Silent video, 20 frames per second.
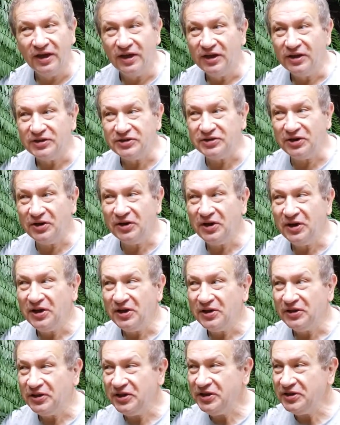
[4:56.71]
So
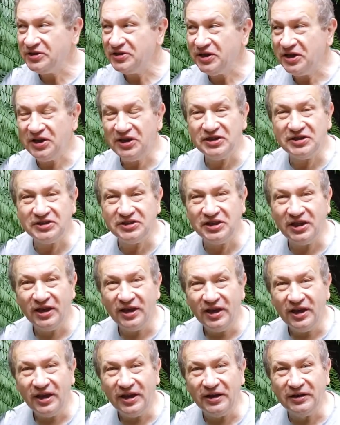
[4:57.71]
this is
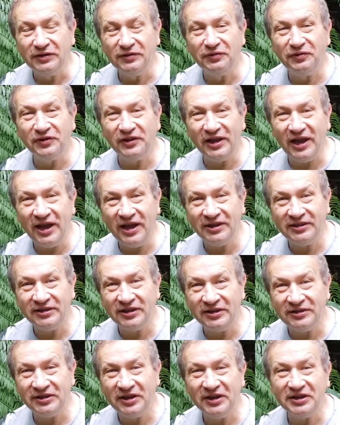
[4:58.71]

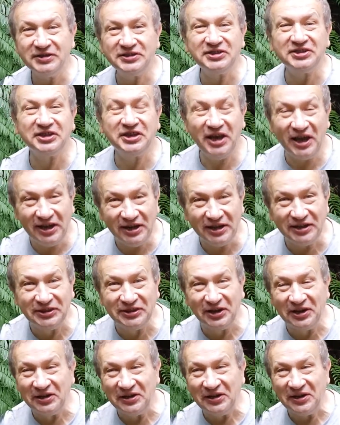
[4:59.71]
inflated
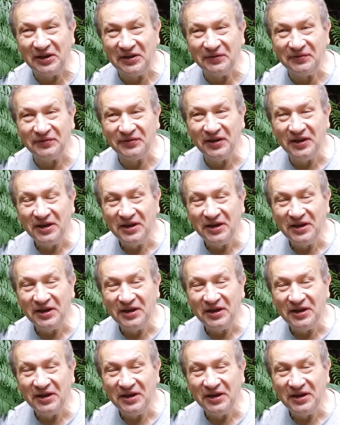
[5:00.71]
skeleton leaf,